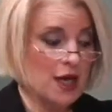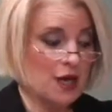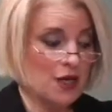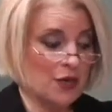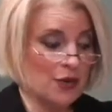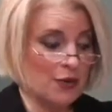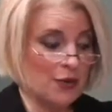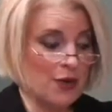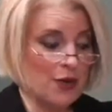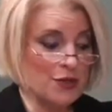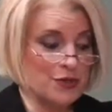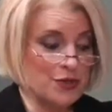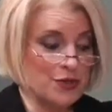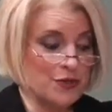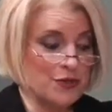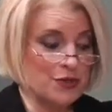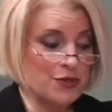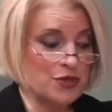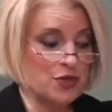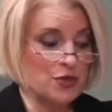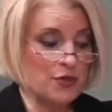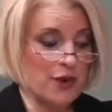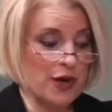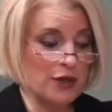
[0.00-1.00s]
You're also the
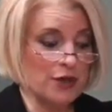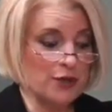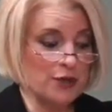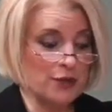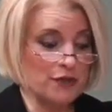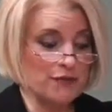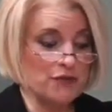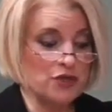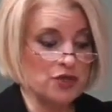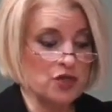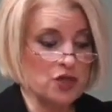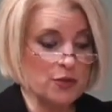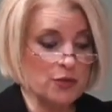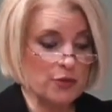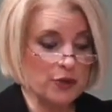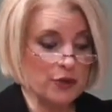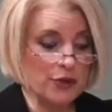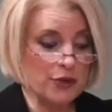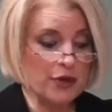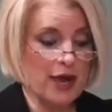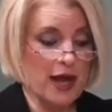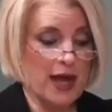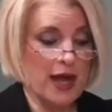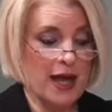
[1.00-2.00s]
director of
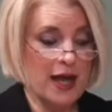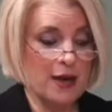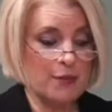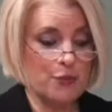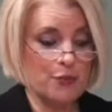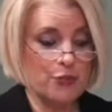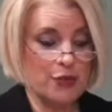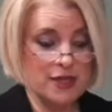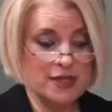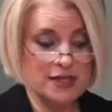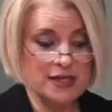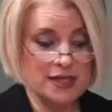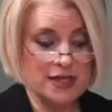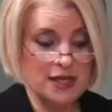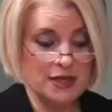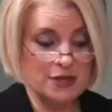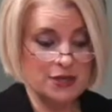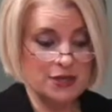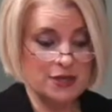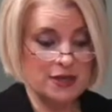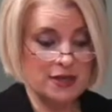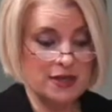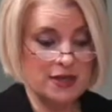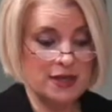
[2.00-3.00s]
Tumor and Breast
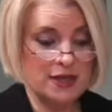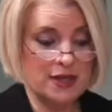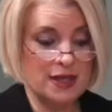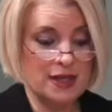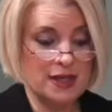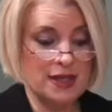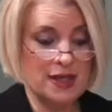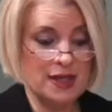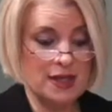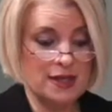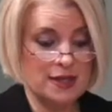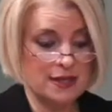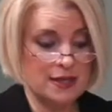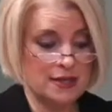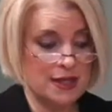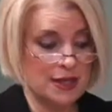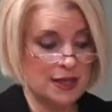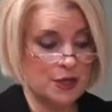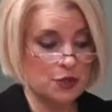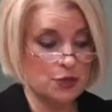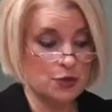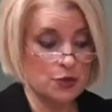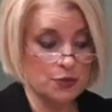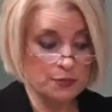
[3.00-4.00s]
Center at the
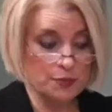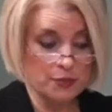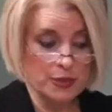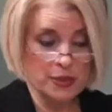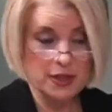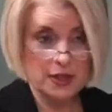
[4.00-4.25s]
ZeTuP